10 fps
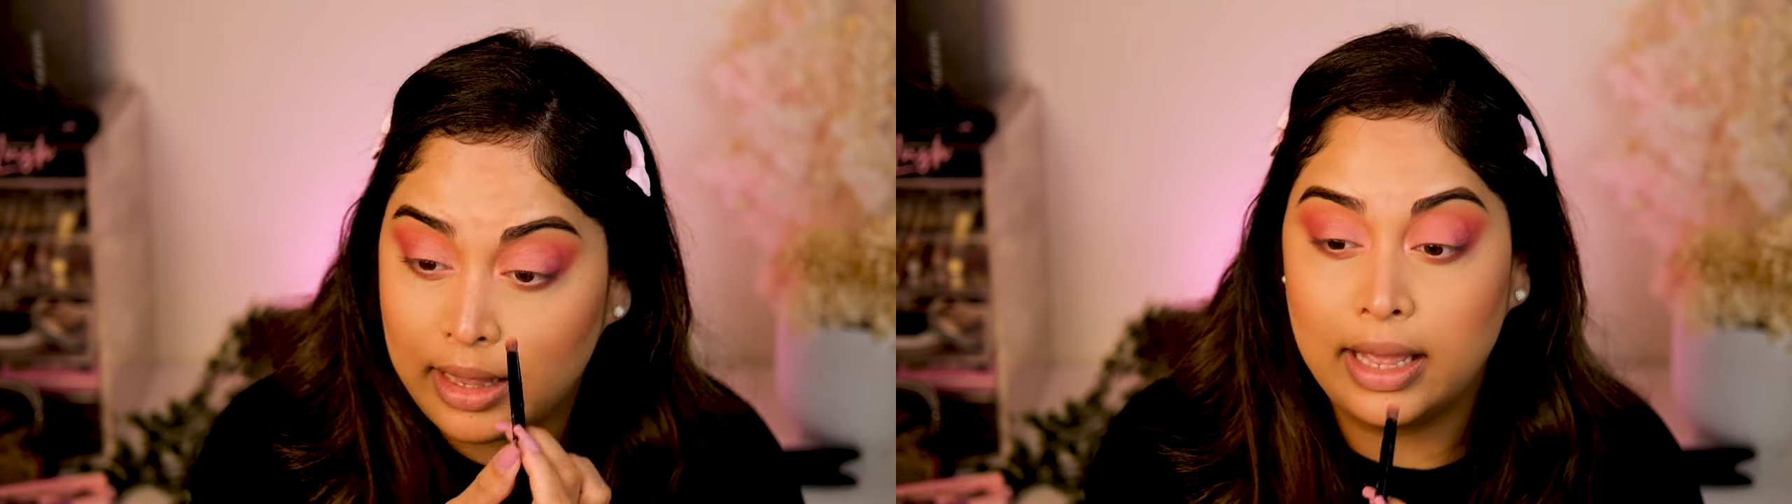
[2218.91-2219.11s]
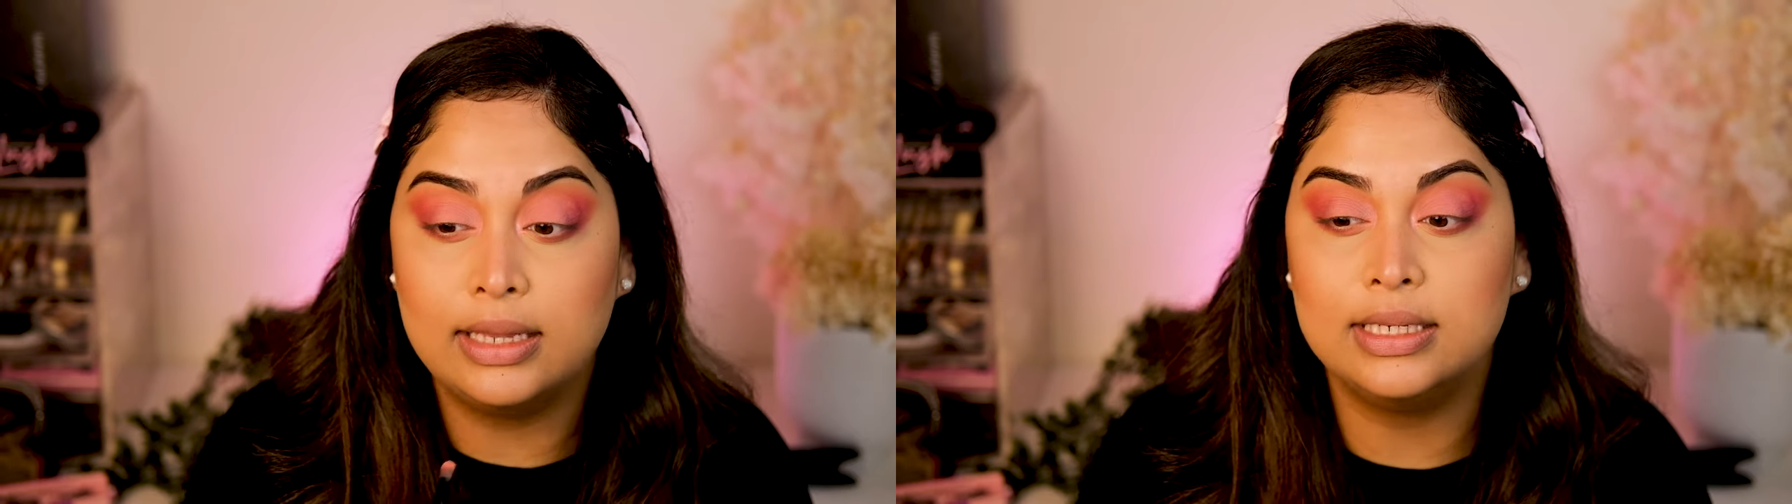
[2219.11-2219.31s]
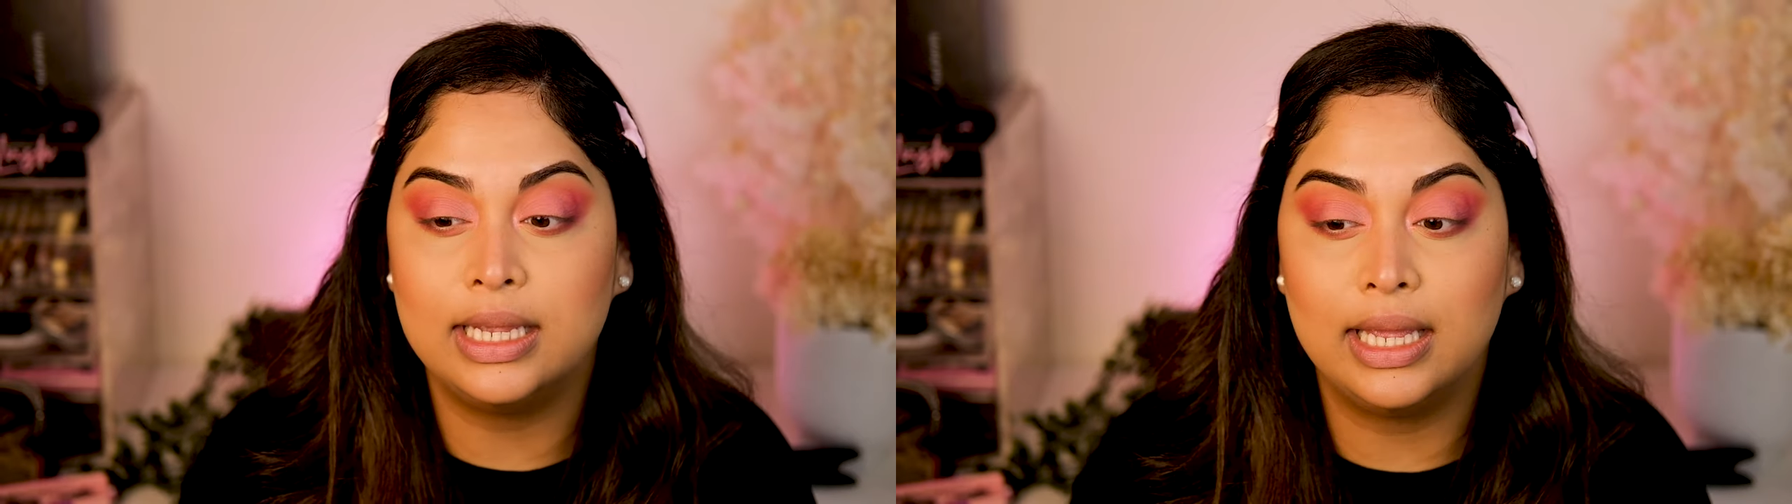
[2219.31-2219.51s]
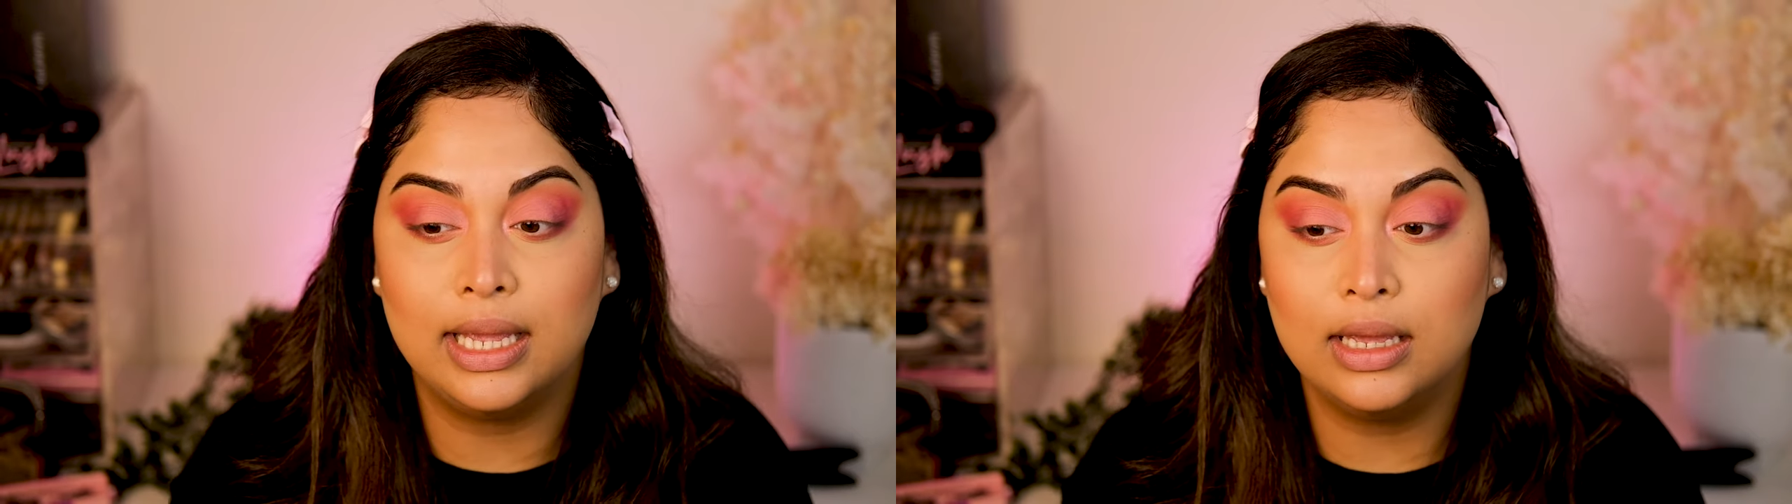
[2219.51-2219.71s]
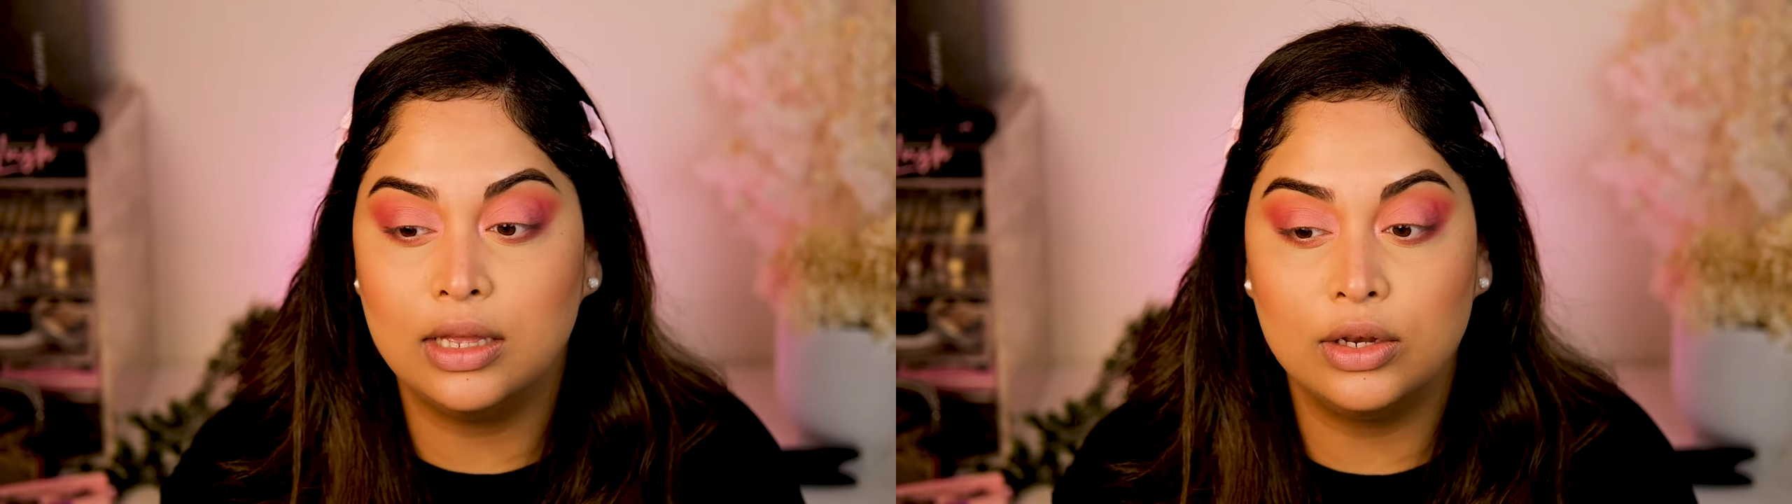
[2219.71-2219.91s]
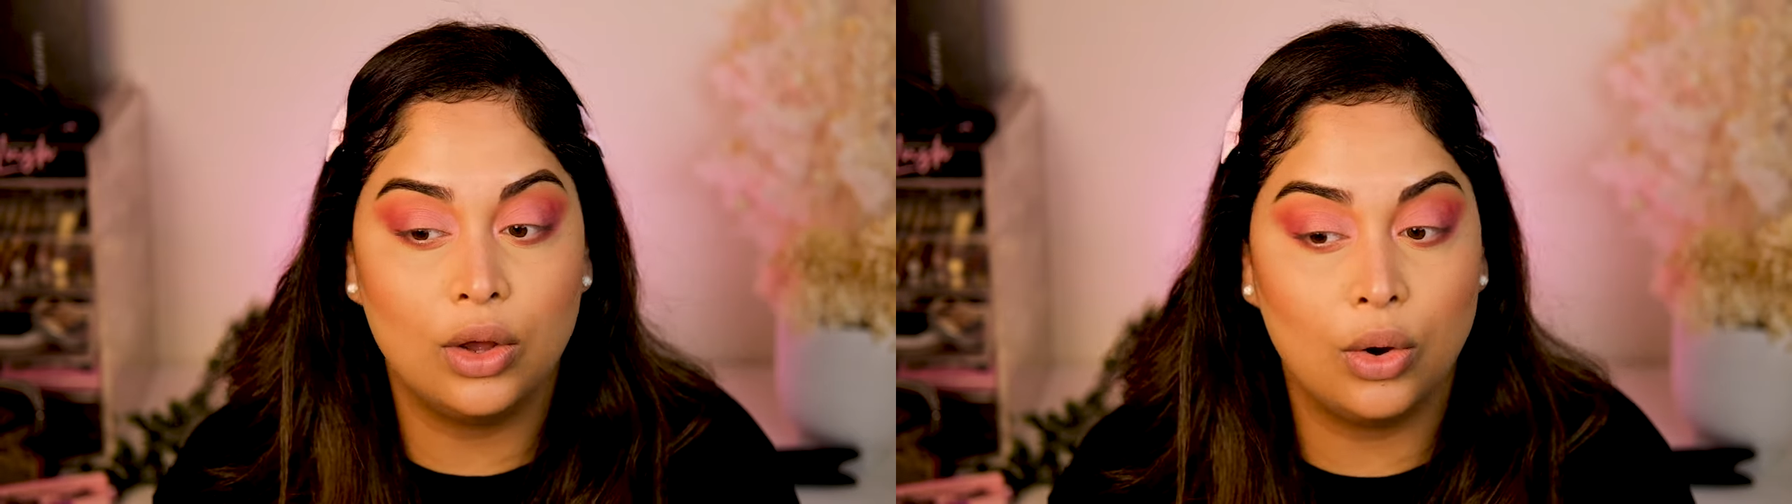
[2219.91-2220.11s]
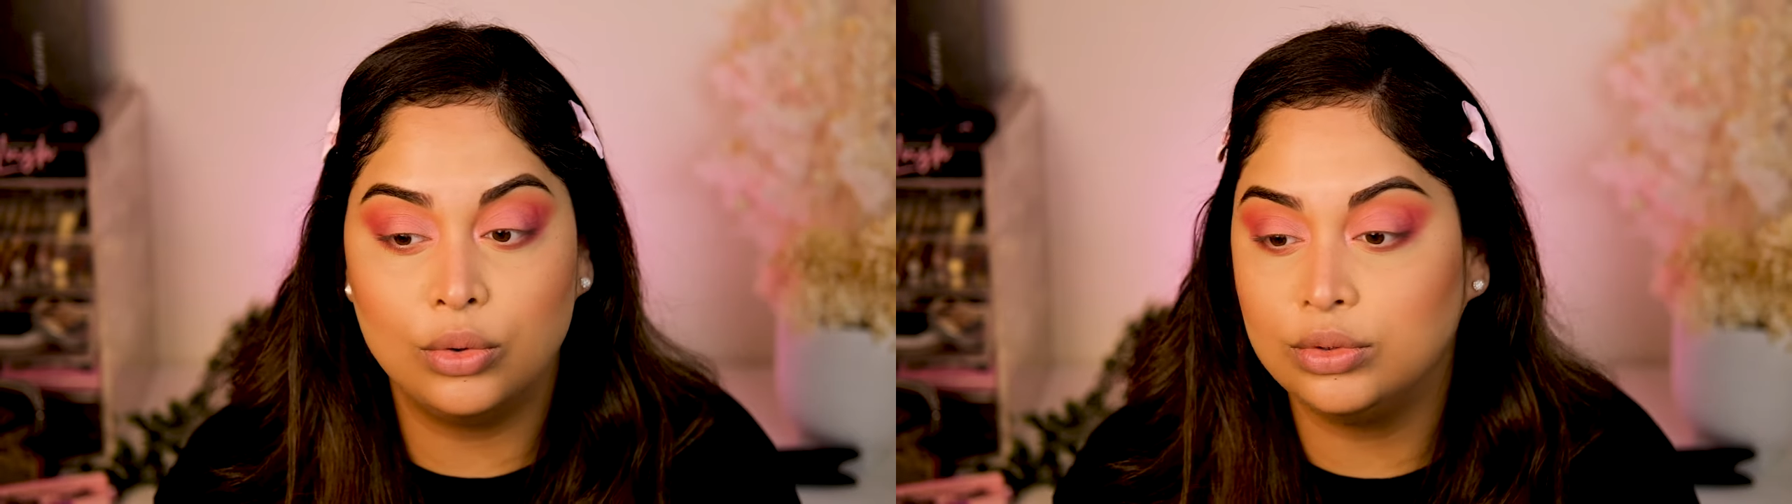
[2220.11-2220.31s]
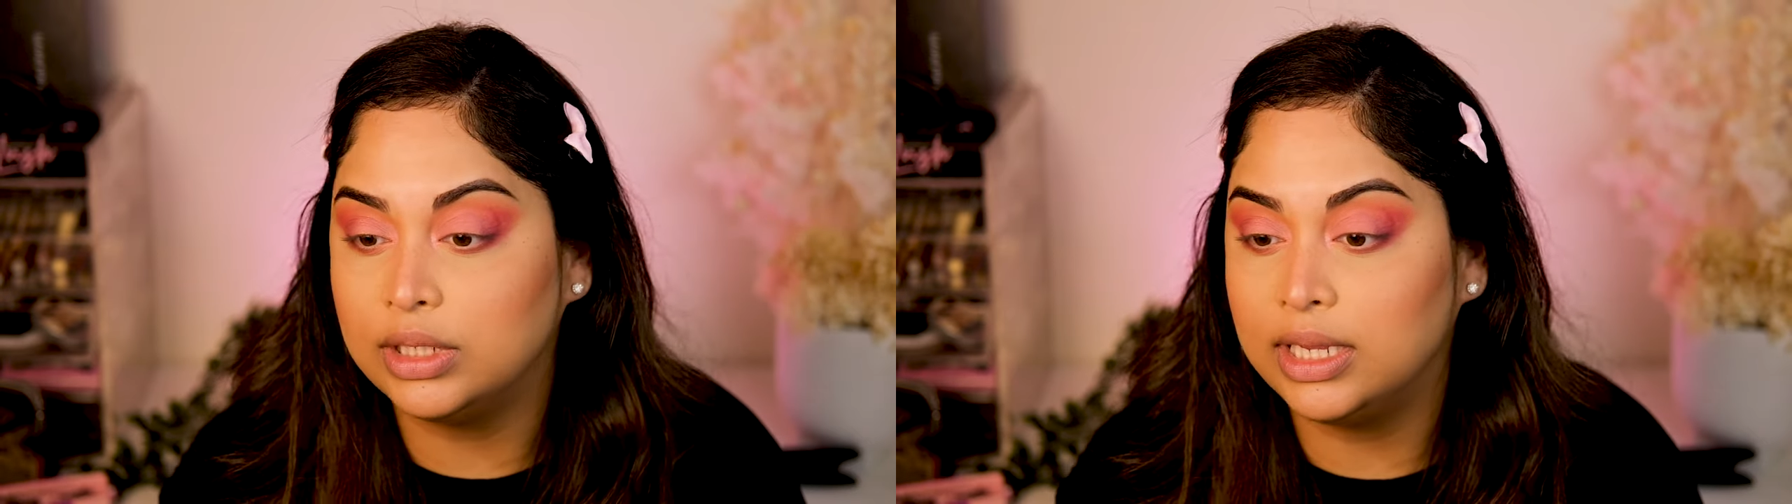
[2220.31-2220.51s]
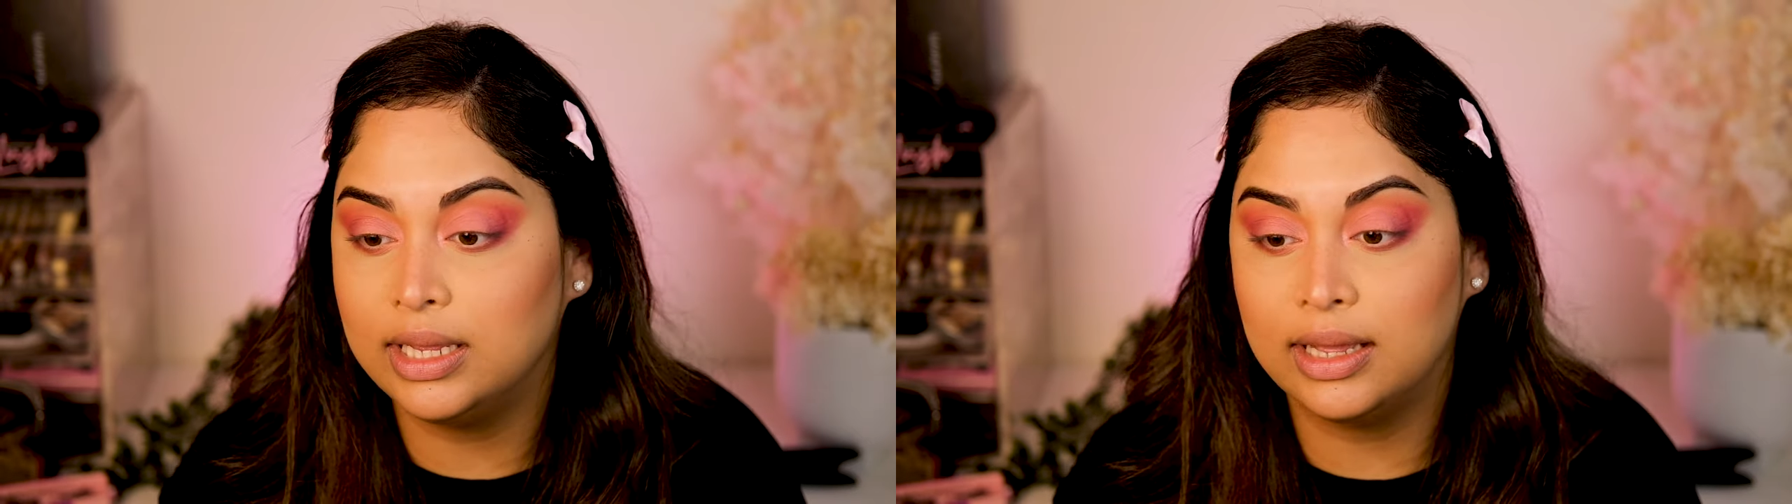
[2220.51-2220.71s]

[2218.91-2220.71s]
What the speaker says: and Ian only